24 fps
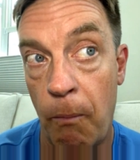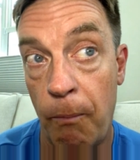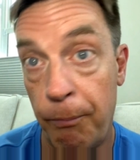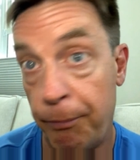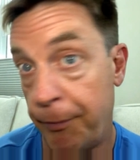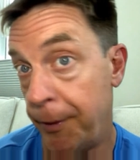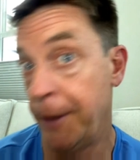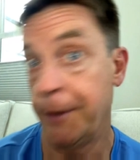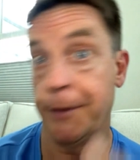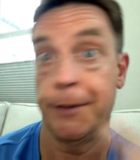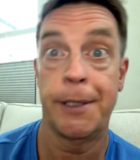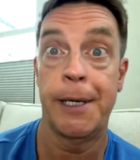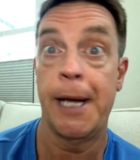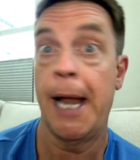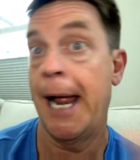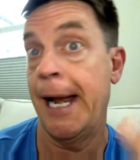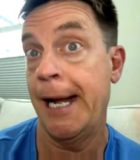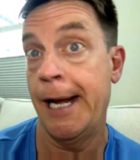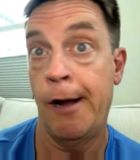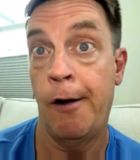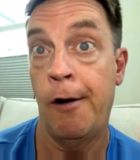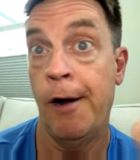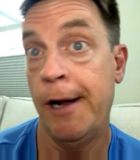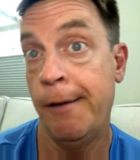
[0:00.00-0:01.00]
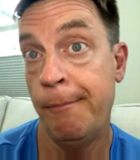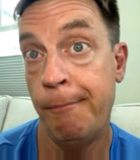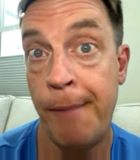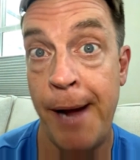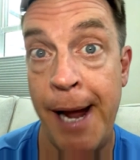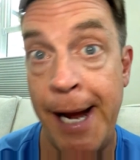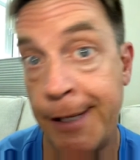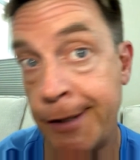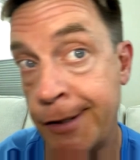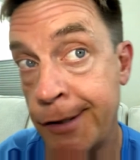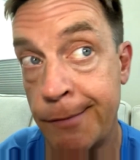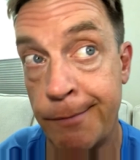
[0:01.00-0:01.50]
That's not how I
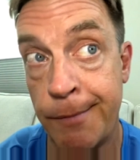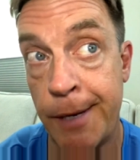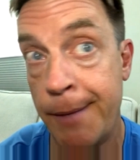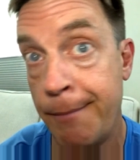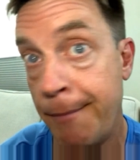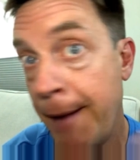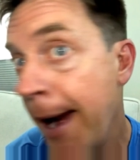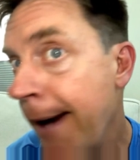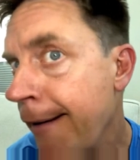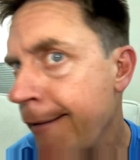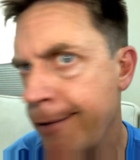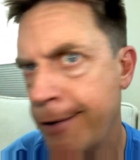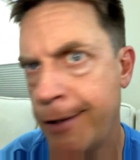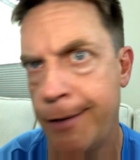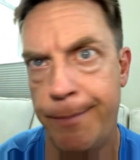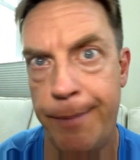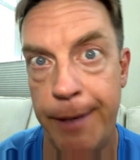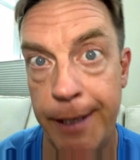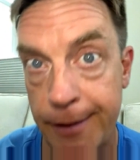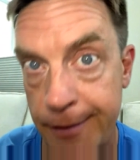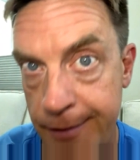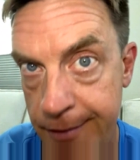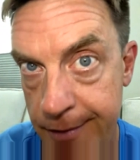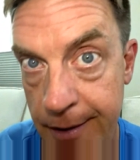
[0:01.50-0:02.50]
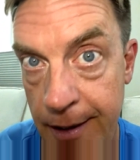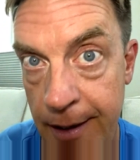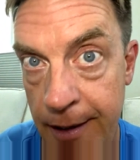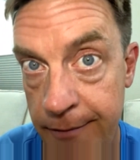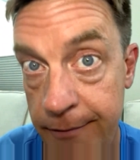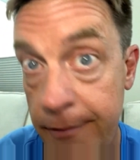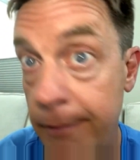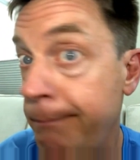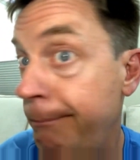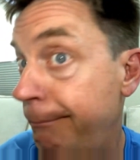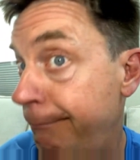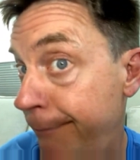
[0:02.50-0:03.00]
imagined my marriage being
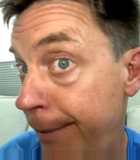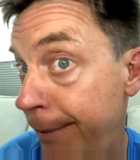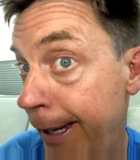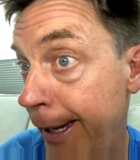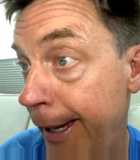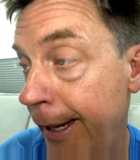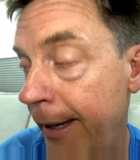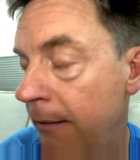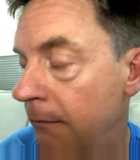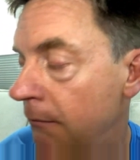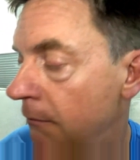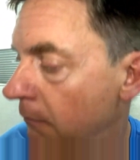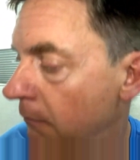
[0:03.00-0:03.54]
saved, but